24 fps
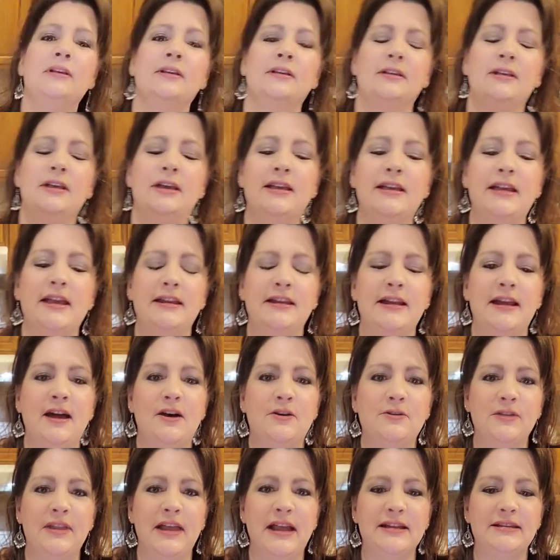again how
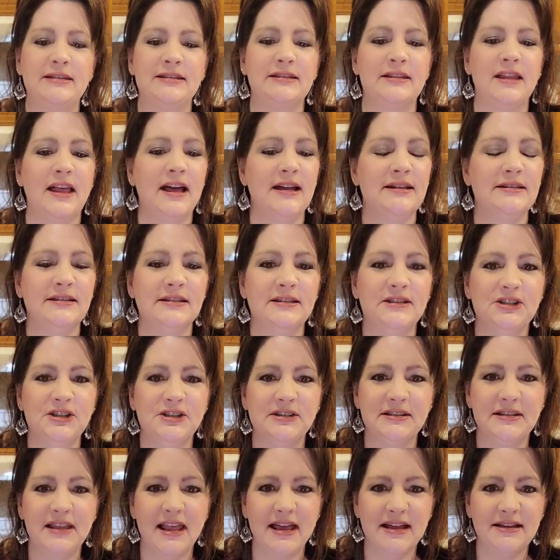that slides. It just
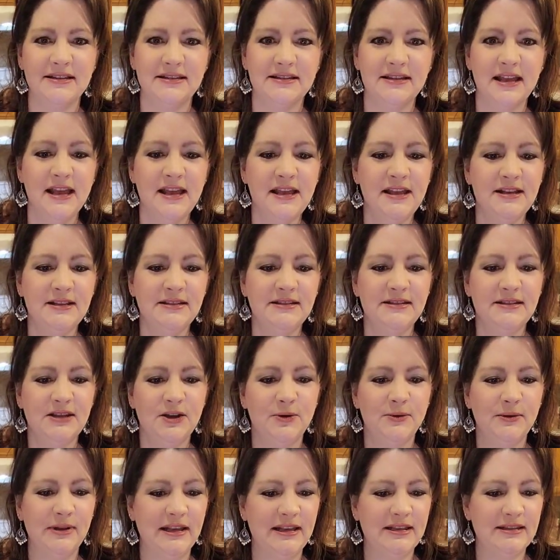slides so
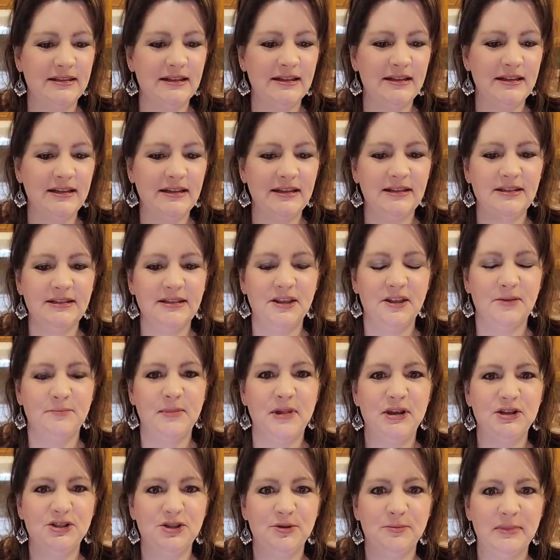easily to the
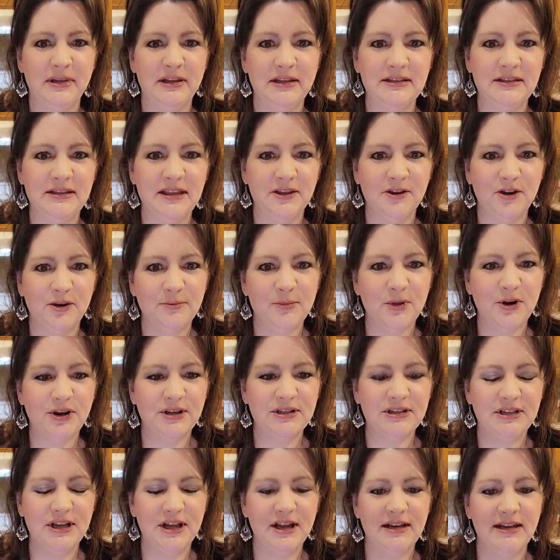measurements that are marked
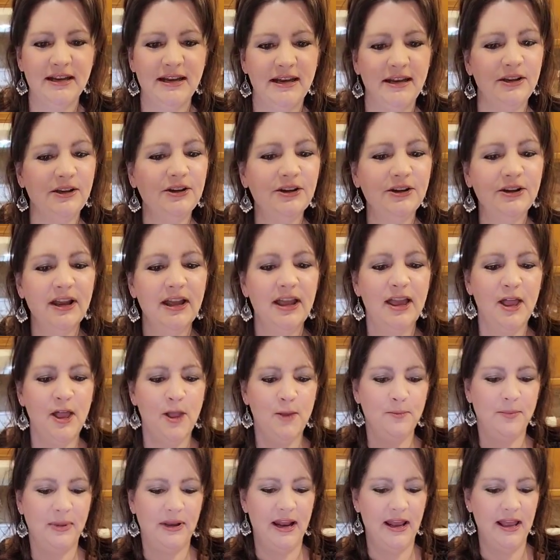on here,
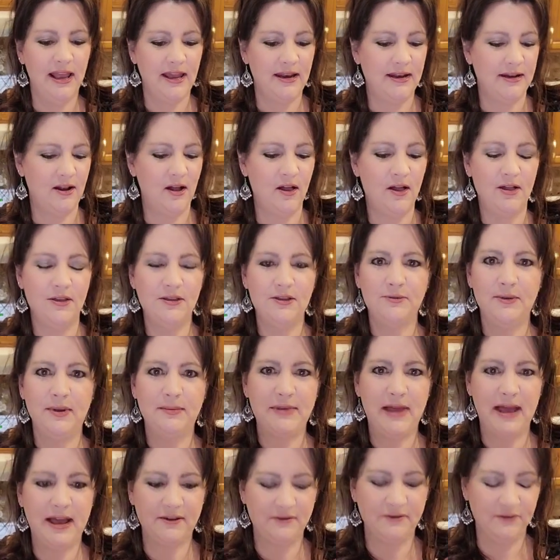but I had it all the way
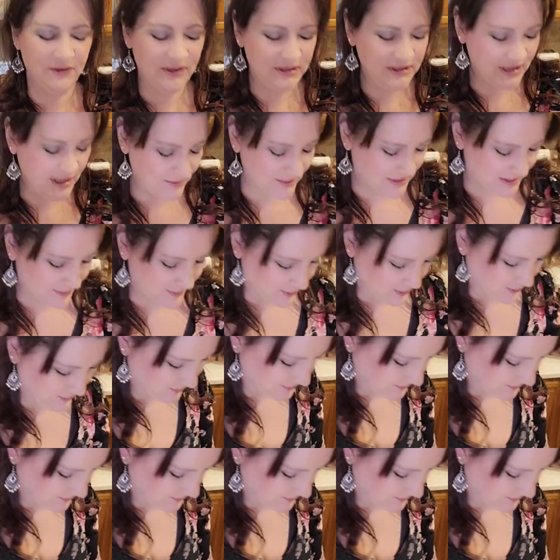back for the tablespoon.